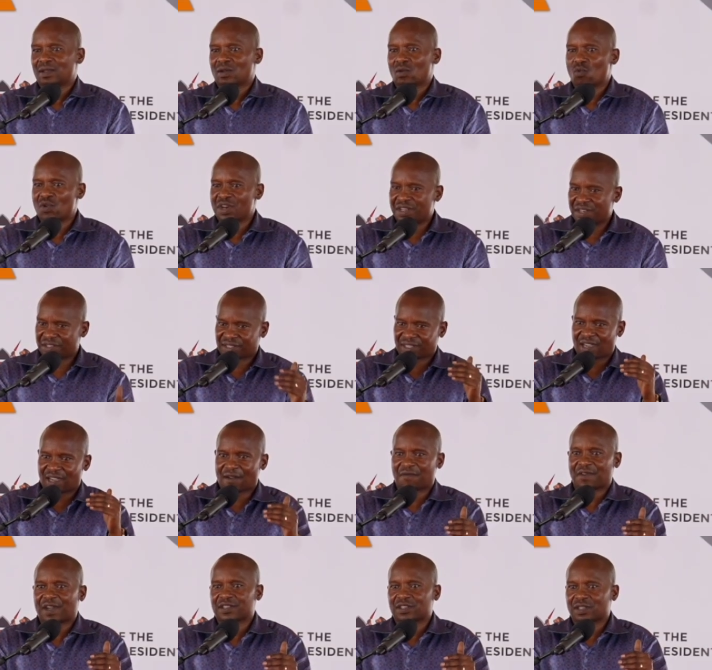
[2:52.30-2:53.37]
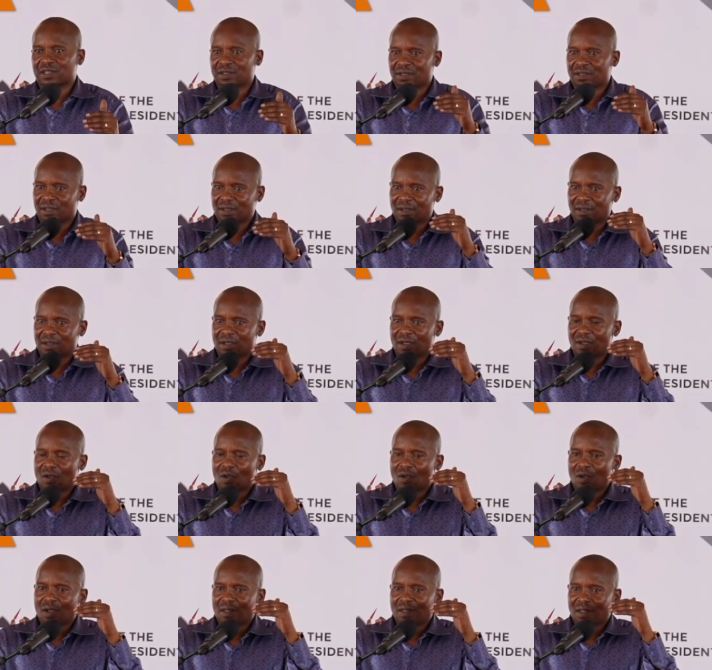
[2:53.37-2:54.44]
we discover
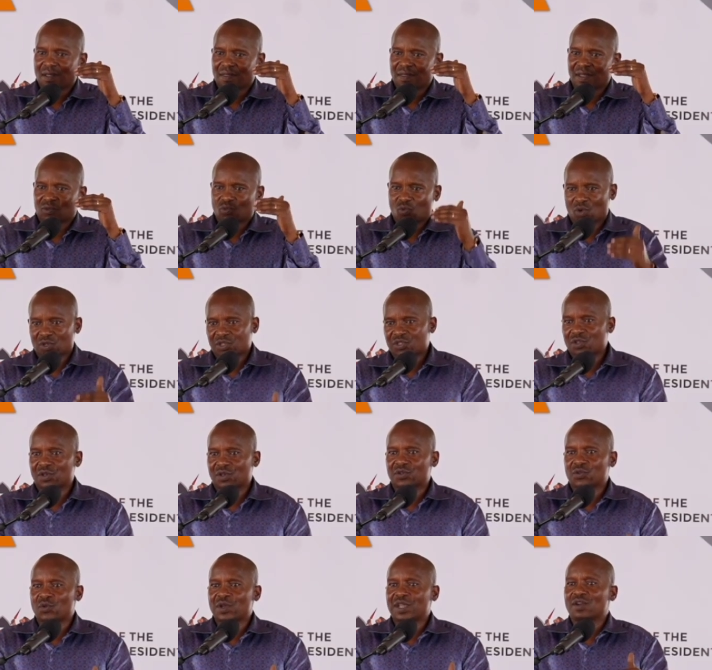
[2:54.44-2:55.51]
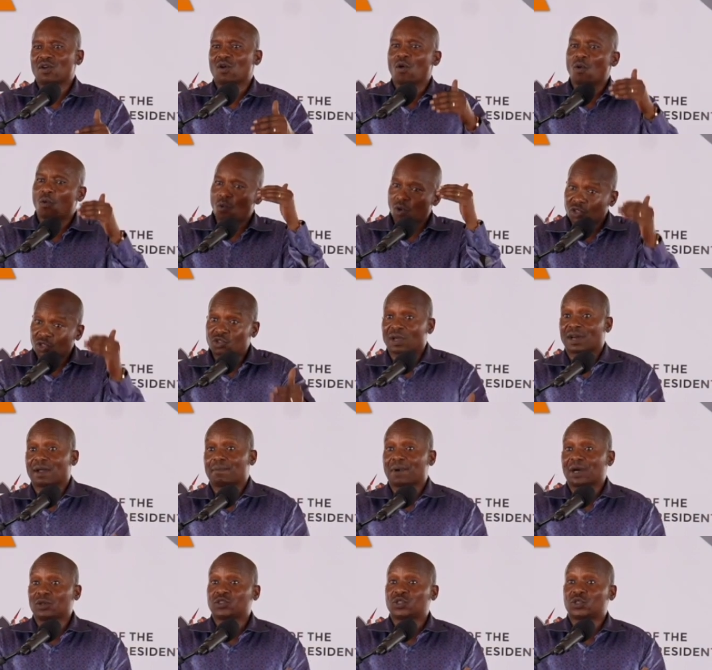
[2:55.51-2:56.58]
that what you are doing or what you are
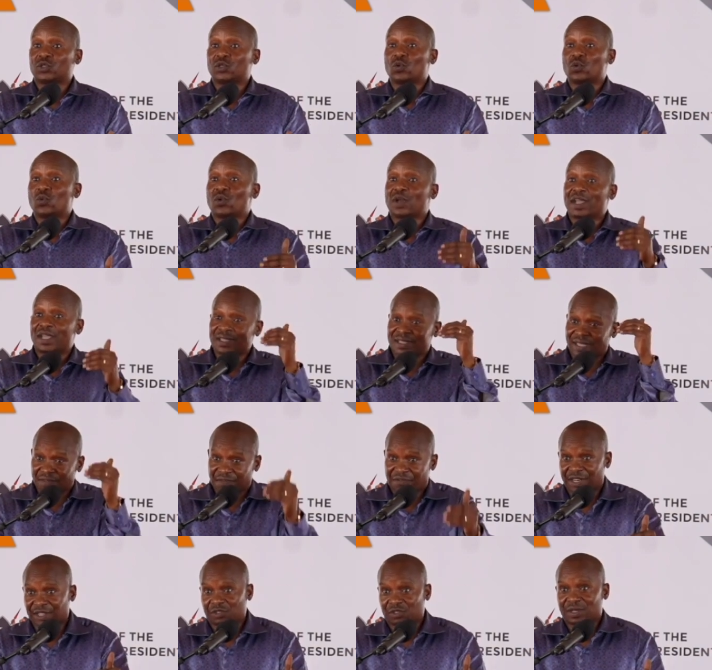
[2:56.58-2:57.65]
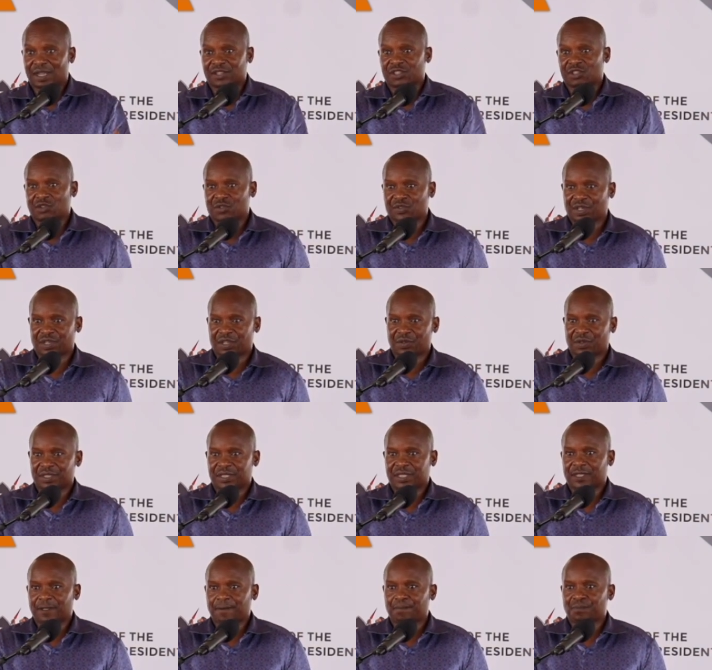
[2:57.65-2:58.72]
about to do is a threat to national
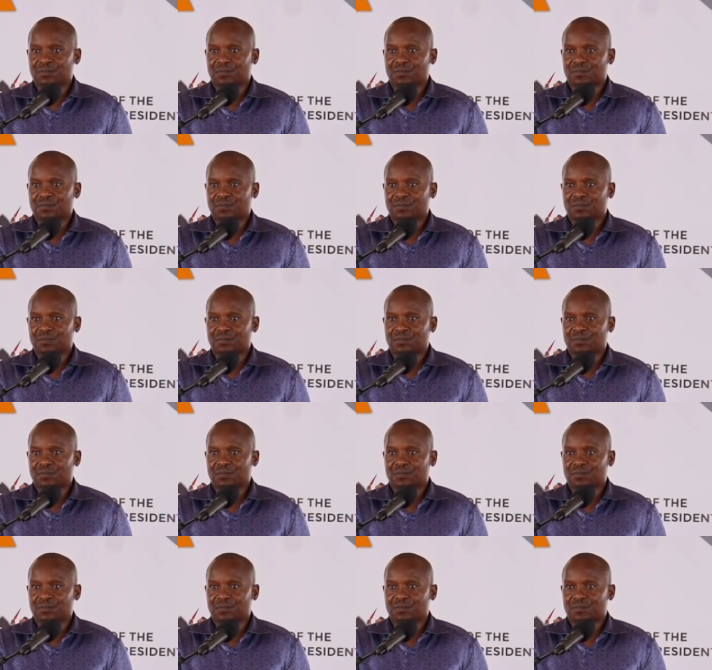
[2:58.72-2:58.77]
security.